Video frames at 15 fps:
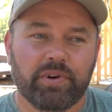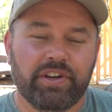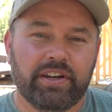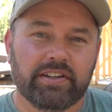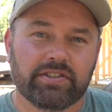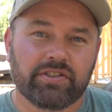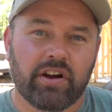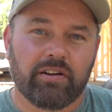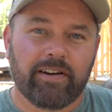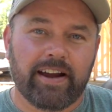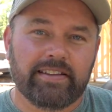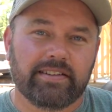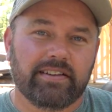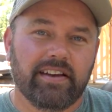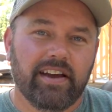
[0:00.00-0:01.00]
Are you going to start
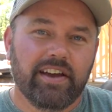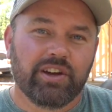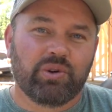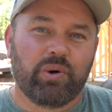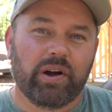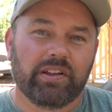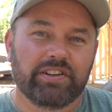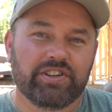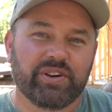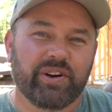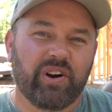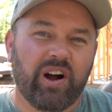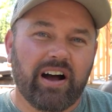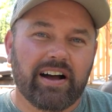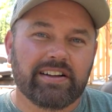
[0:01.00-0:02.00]
raising quail in your
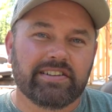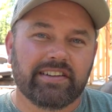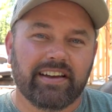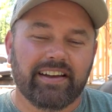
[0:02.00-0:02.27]
garage?